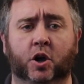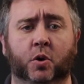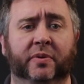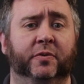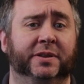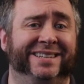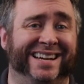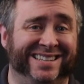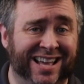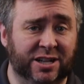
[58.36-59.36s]
go before the
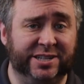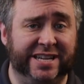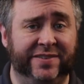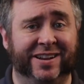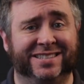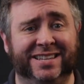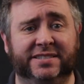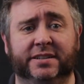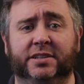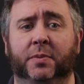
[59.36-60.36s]
technology even
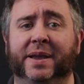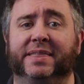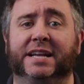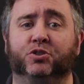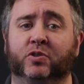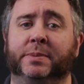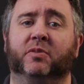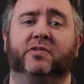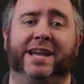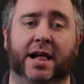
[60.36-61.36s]
existed to make that dream
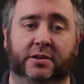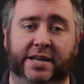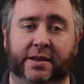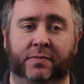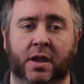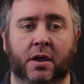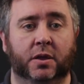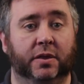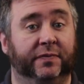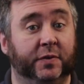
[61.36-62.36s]
a reality.
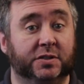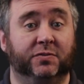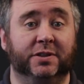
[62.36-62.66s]
Their first